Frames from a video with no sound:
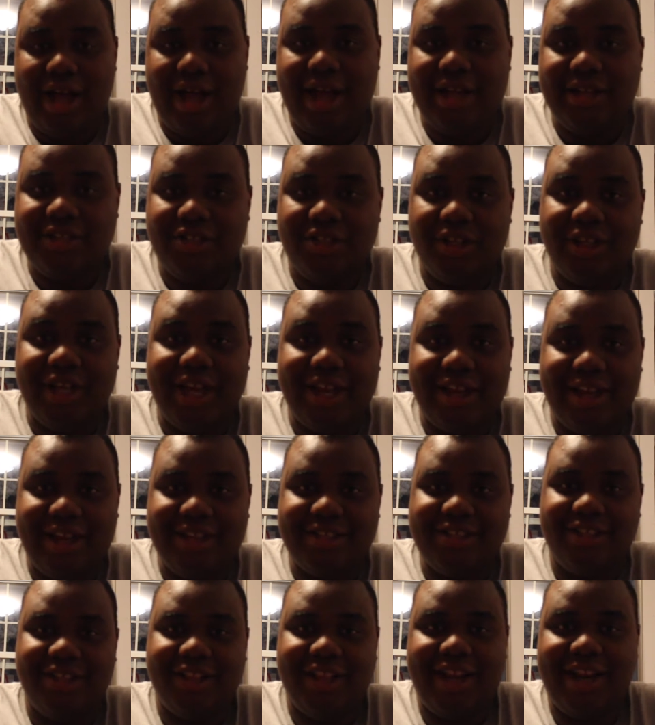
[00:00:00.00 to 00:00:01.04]
I still
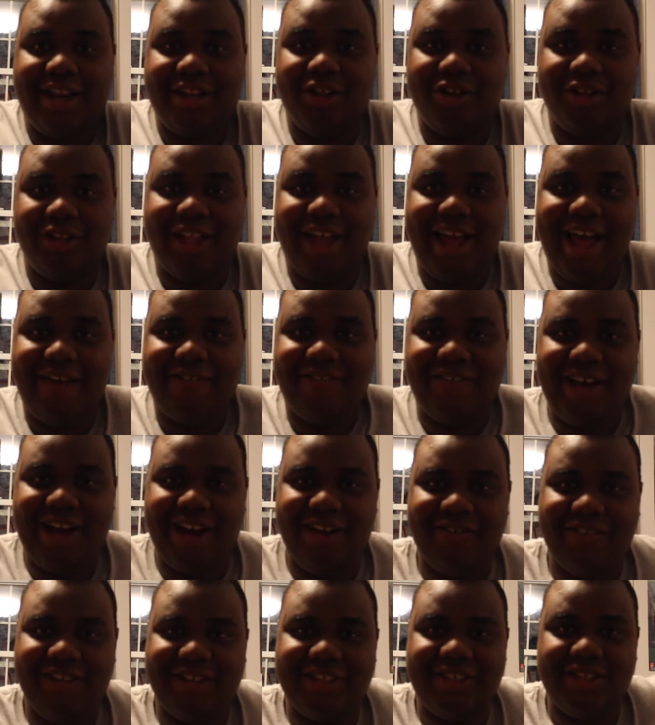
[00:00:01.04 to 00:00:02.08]
got a good laugh out
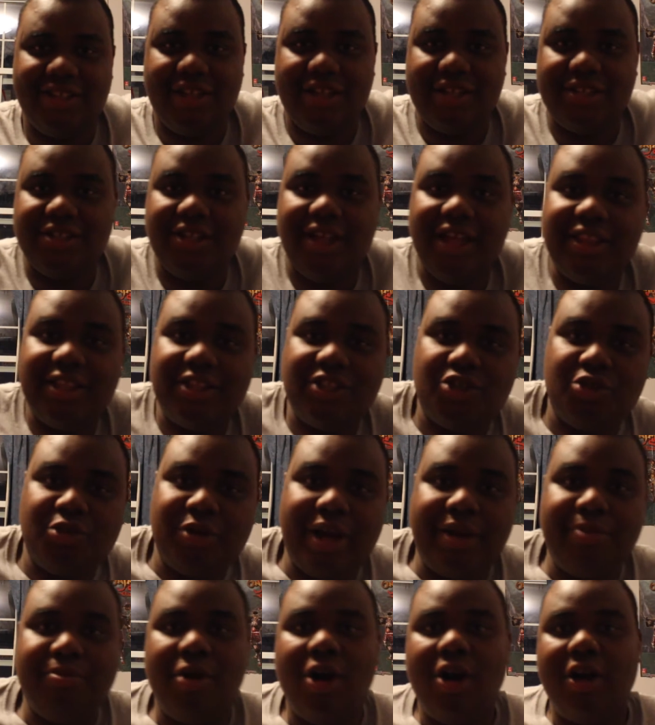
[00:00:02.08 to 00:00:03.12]
of it. He still had this
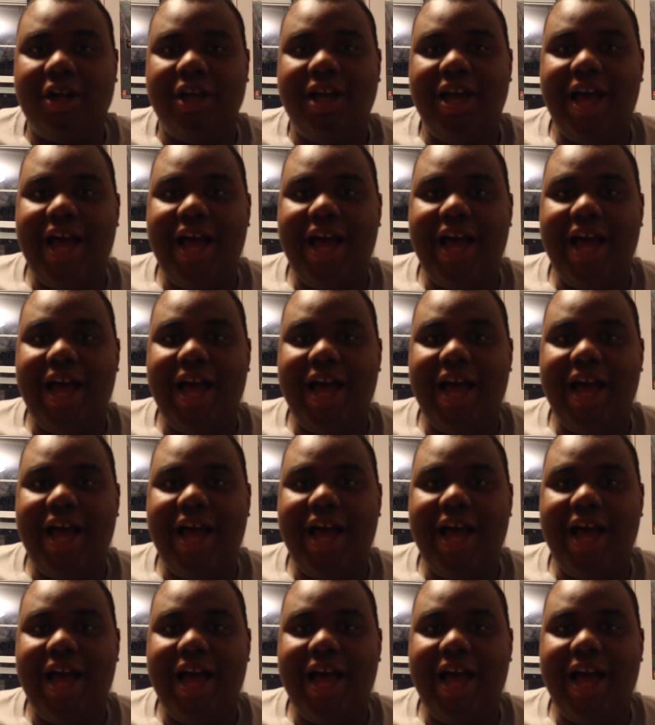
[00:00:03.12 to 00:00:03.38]
trademark